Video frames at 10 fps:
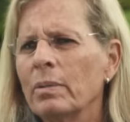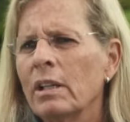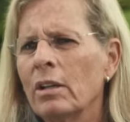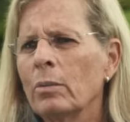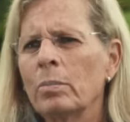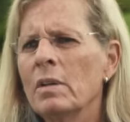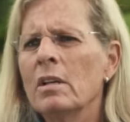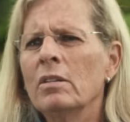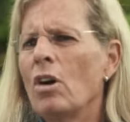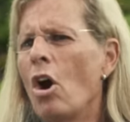you know,
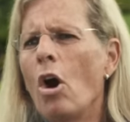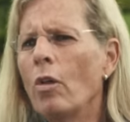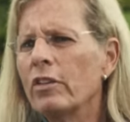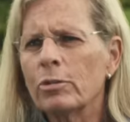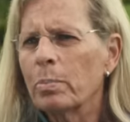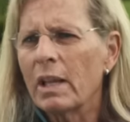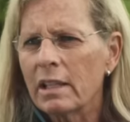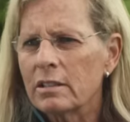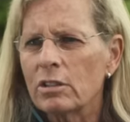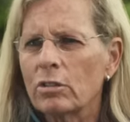all these
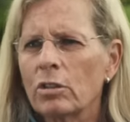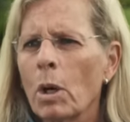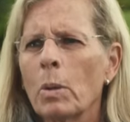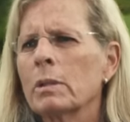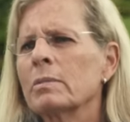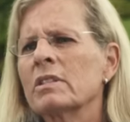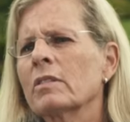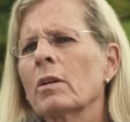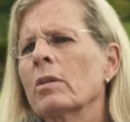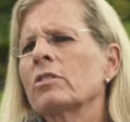plants that you can grow in the
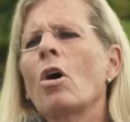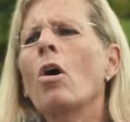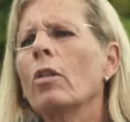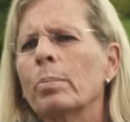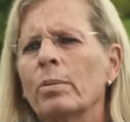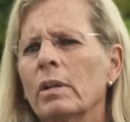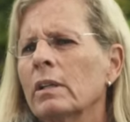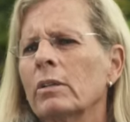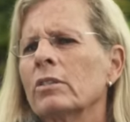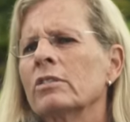Pacific Northwest, all the
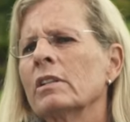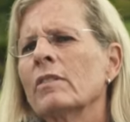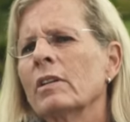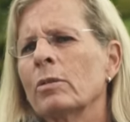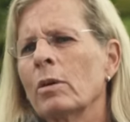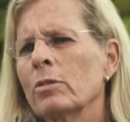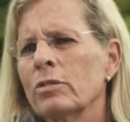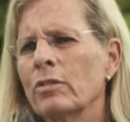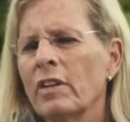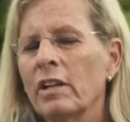perennials and everything grows
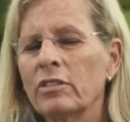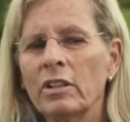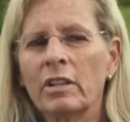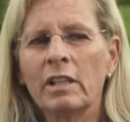so fast here.